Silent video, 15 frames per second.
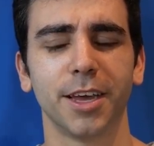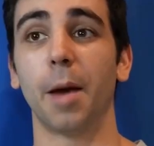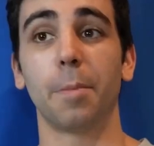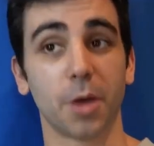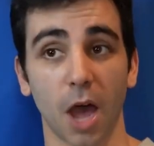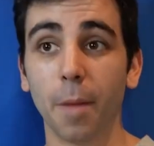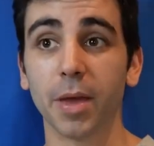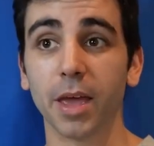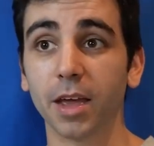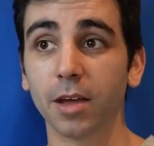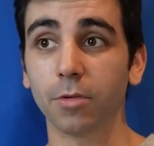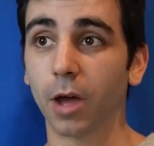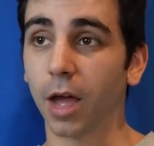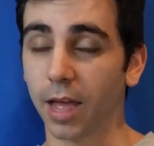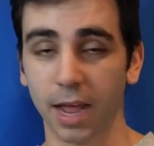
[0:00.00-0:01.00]

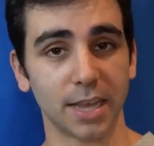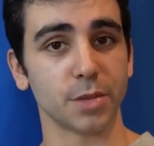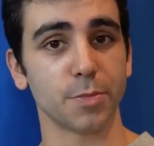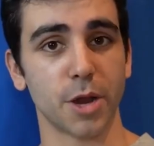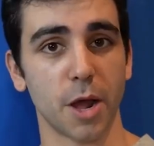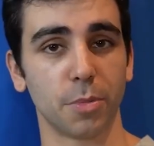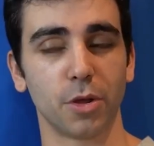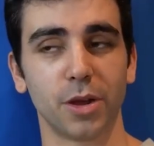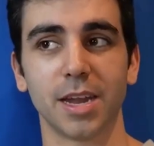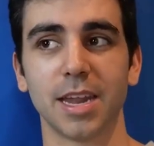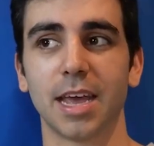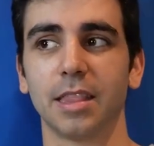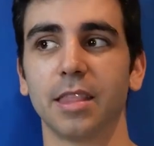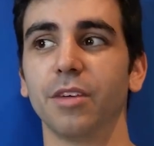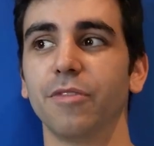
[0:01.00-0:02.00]
Upcoming, it hasn't been uploaded
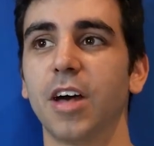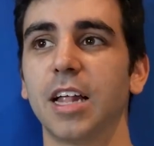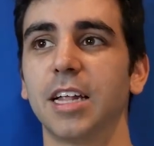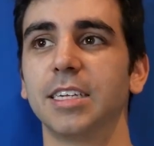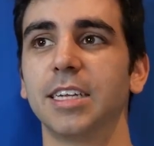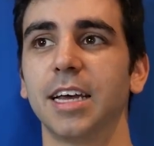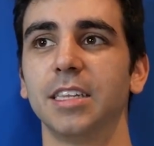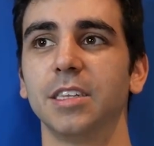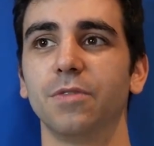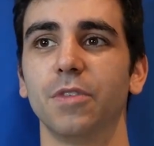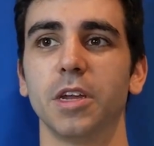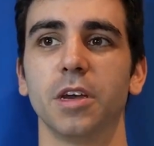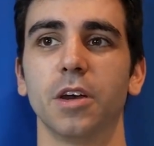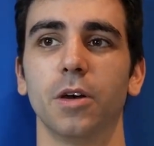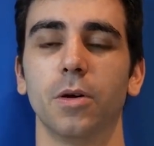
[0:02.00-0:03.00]
yet, the Valentine's
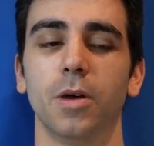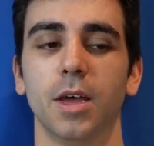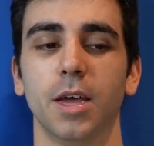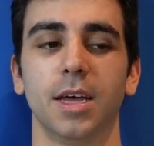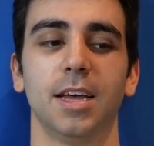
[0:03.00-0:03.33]
video